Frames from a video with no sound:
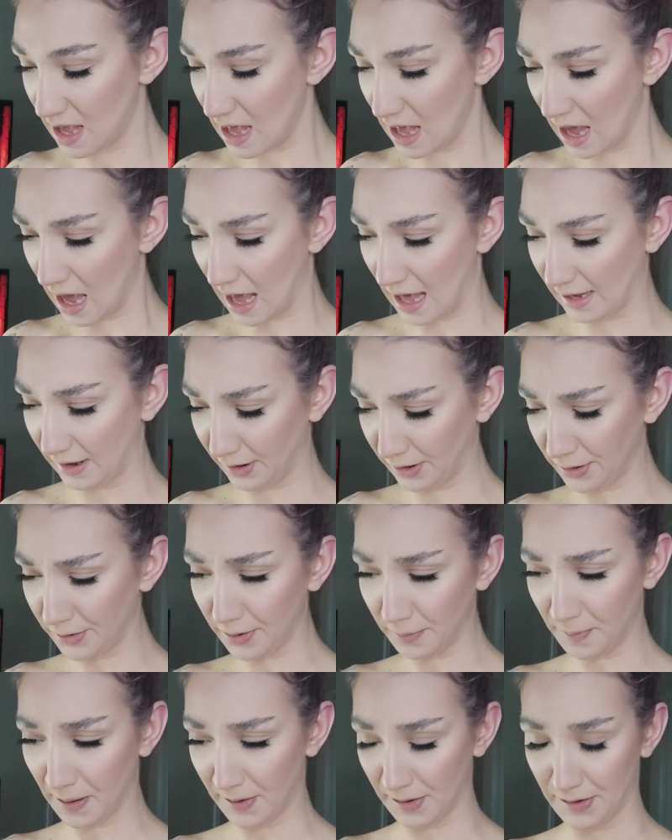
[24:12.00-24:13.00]
I don't know
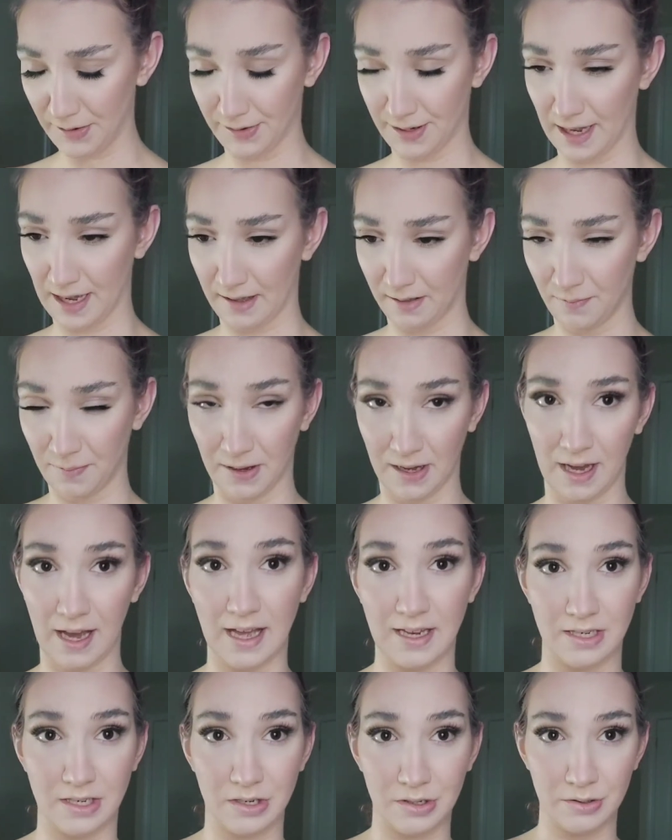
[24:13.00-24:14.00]
about you guys, but I
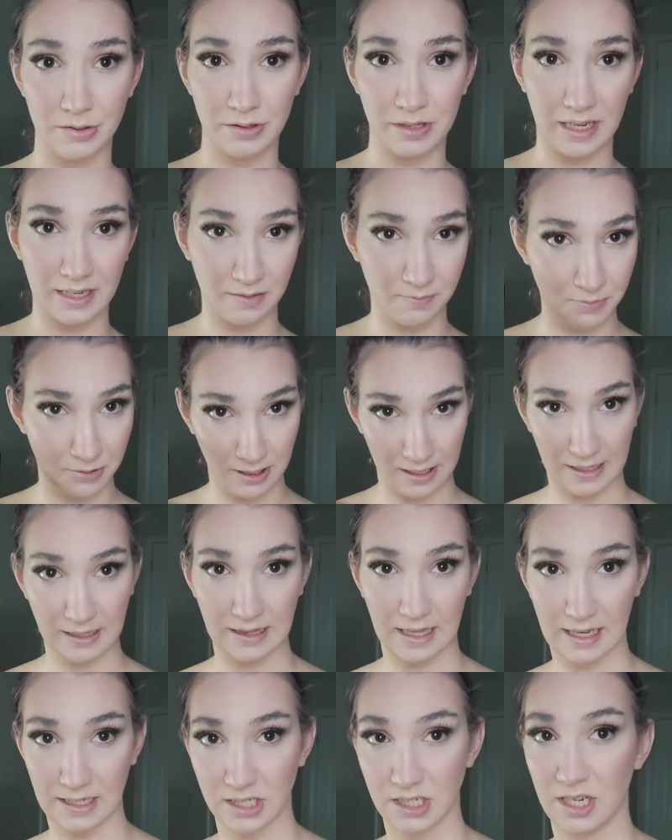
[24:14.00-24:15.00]
do like putting
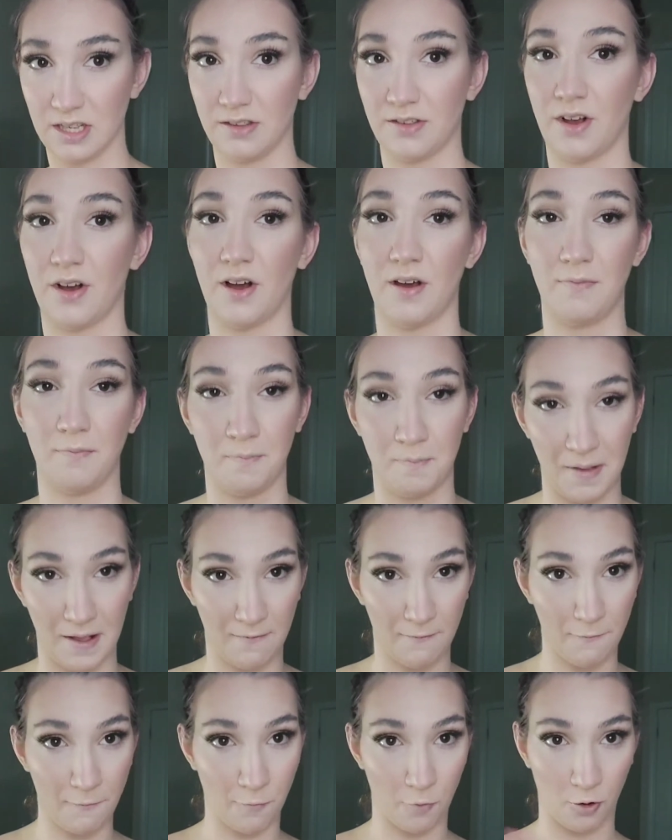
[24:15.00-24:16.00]
lashes on
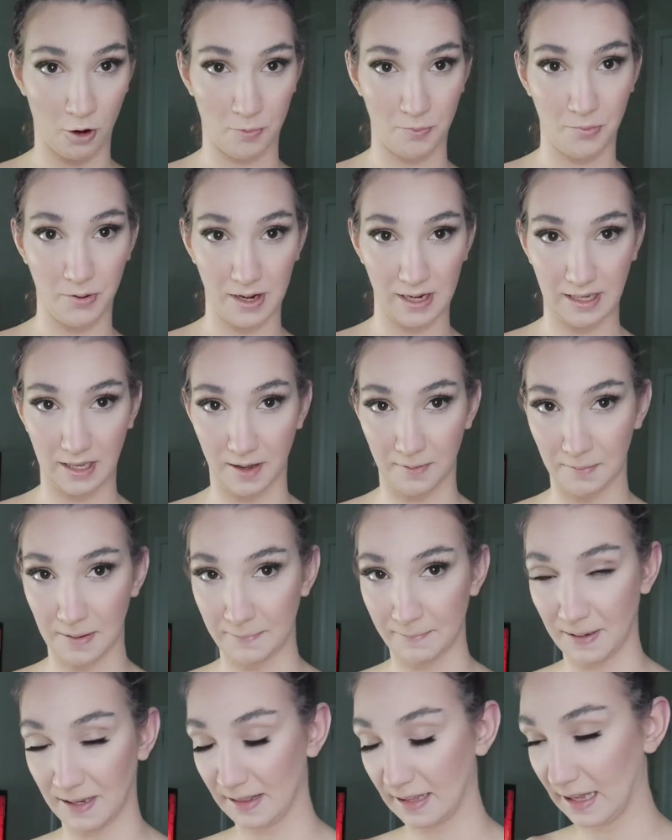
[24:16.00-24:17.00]
before putting on my
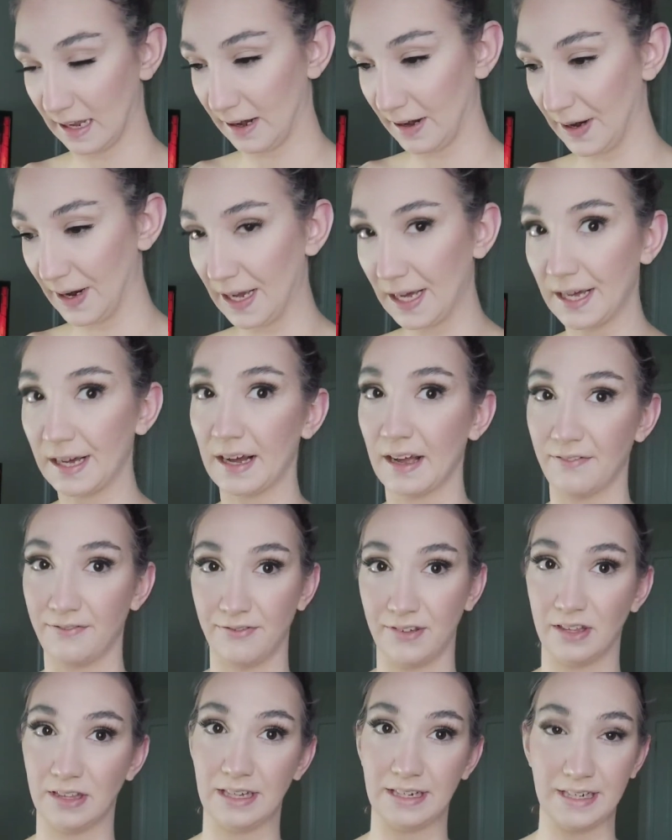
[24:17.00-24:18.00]
mascara. I
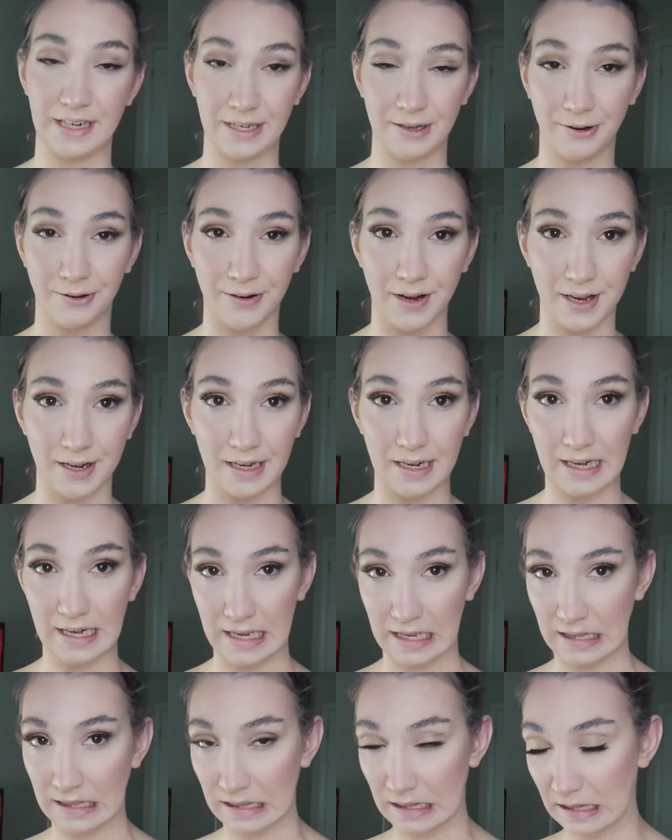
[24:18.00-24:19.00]
feel like they go on
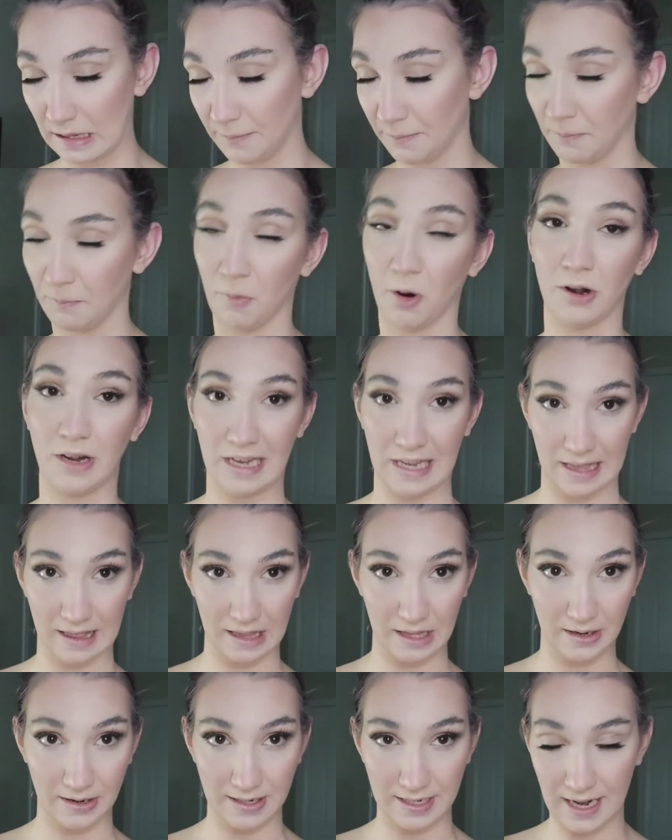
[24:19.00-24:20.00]
more
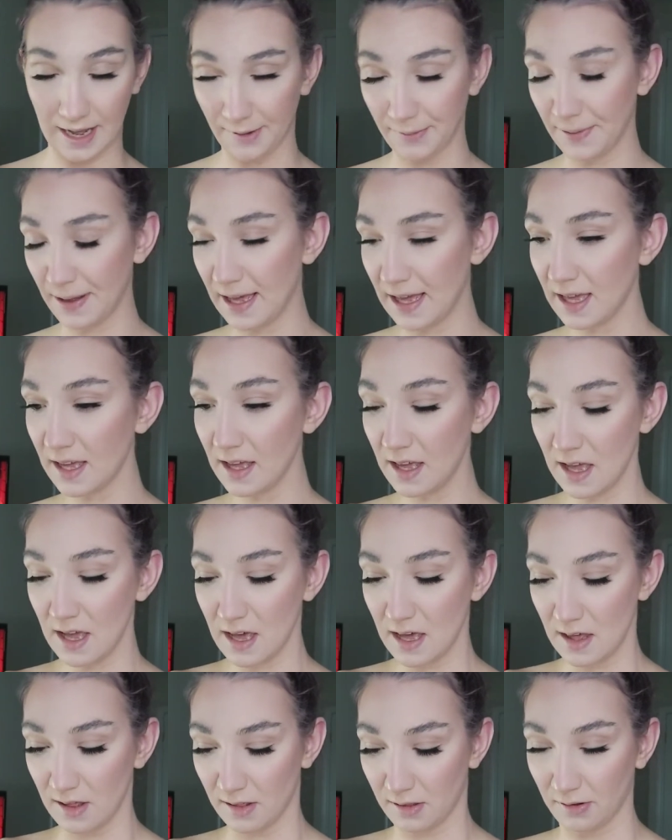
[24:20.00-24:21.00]
easier that way.
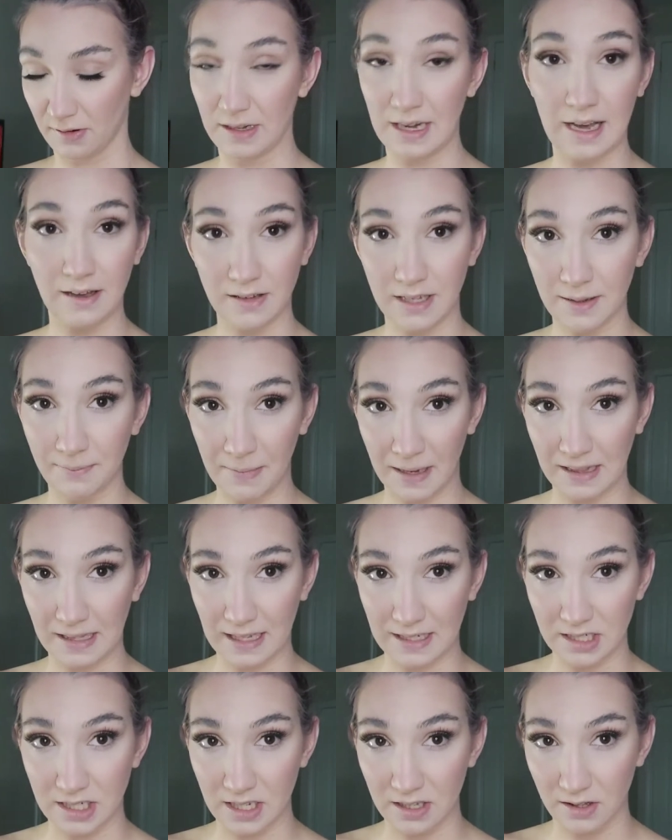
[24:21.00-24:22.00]
So now that my
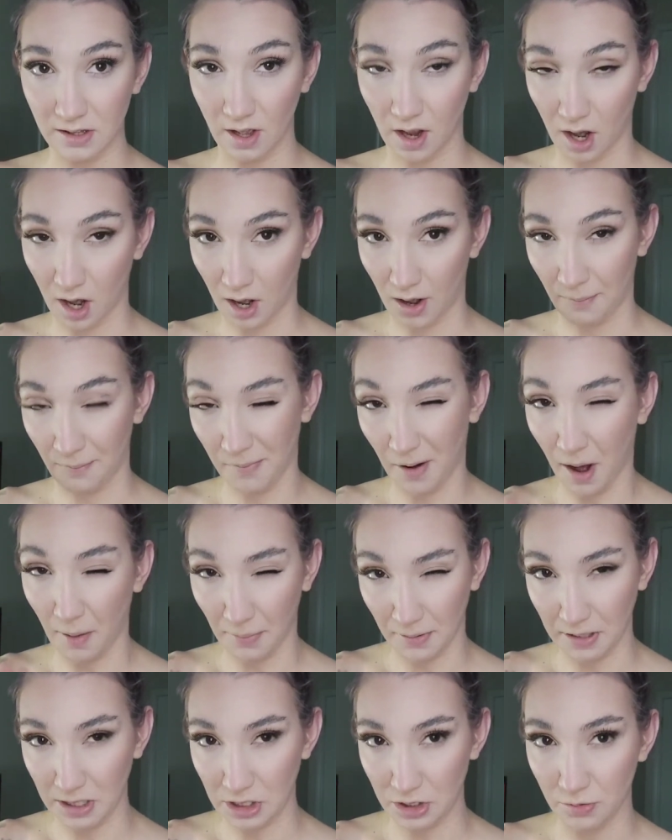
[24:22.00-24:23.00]
lashes are
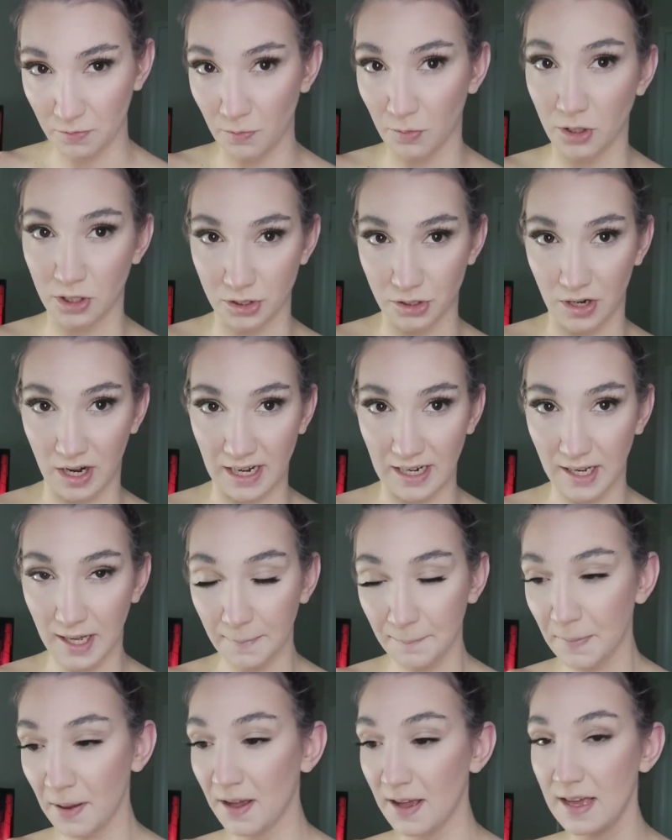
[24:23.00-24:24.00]
probably more dried
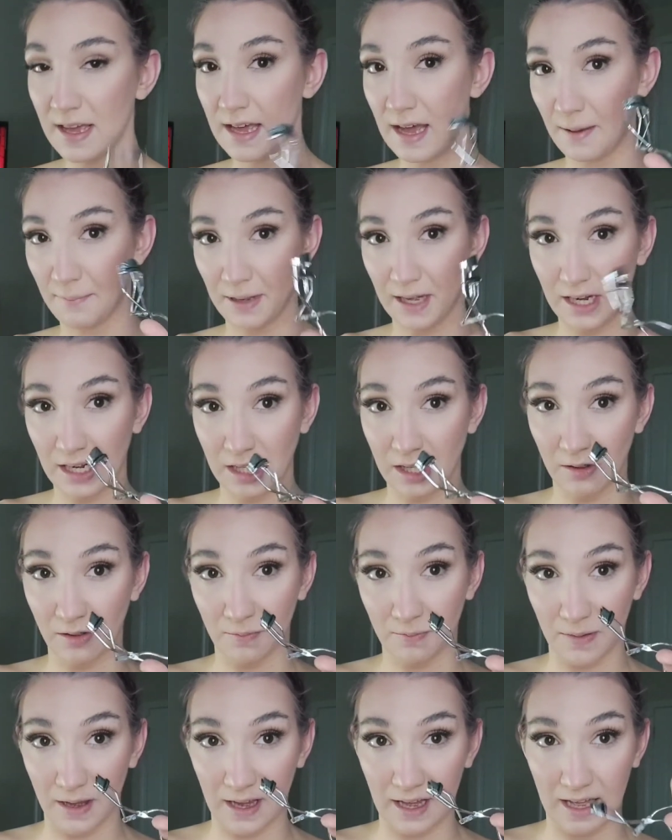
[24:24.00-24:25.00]
up, I'm gonna use
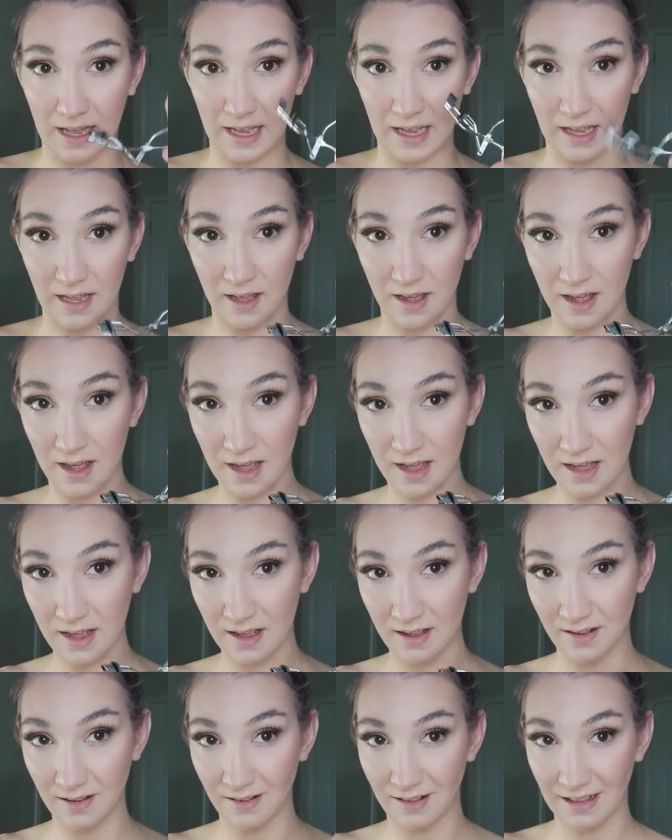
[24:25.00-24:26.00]
my
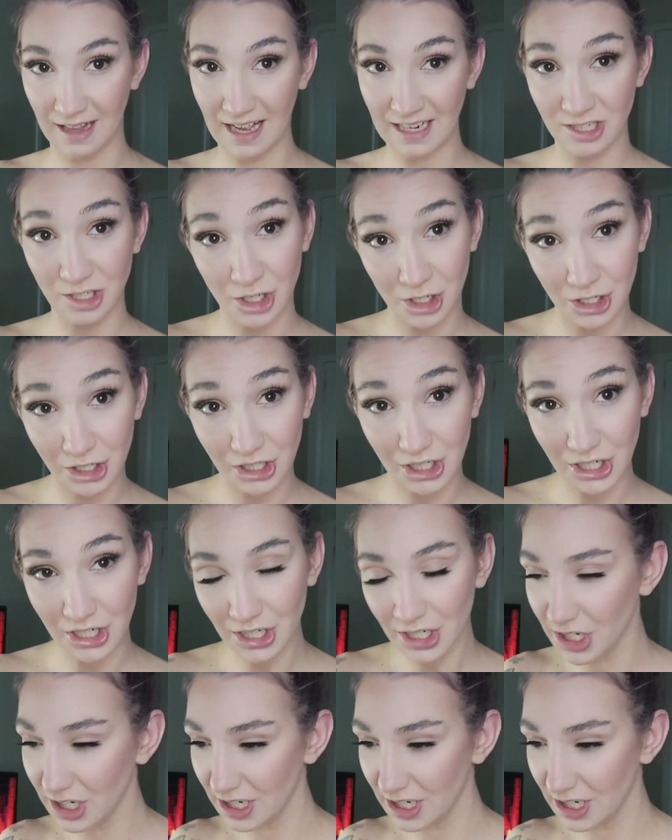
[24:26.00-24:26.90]
lash curler